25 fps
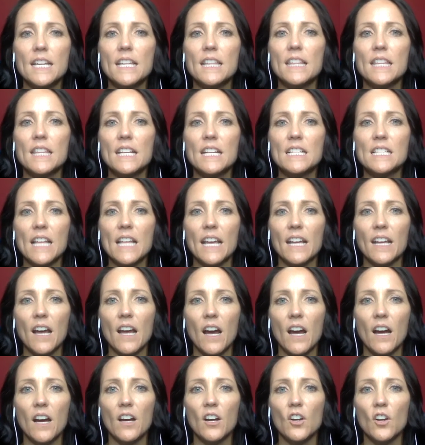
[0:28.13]
Things like
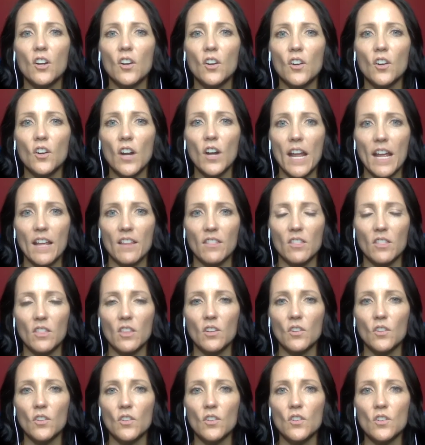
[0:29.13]
hunger and
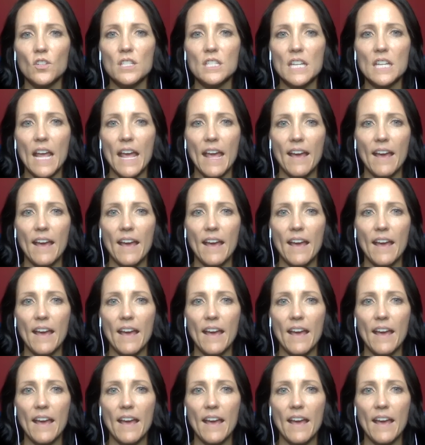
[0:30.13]
thirst